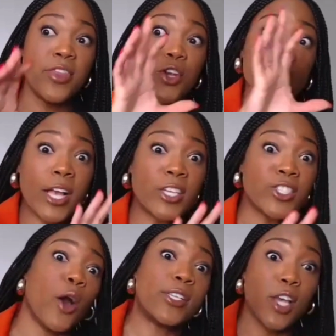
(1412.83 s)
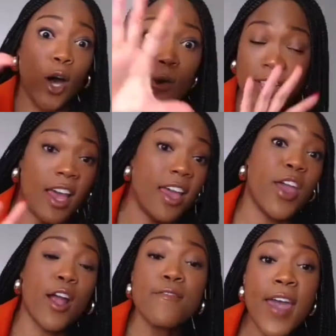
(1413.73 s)
and the direction always goes
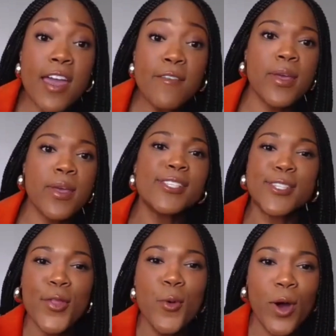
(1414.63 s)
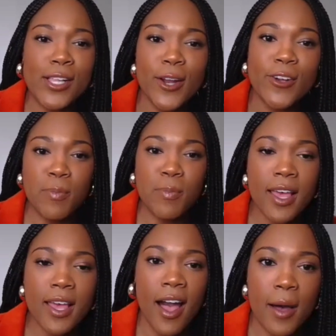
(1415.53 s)
in their favor because they're the ones that are
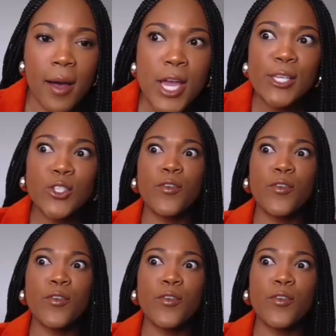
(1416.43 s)
speaking up.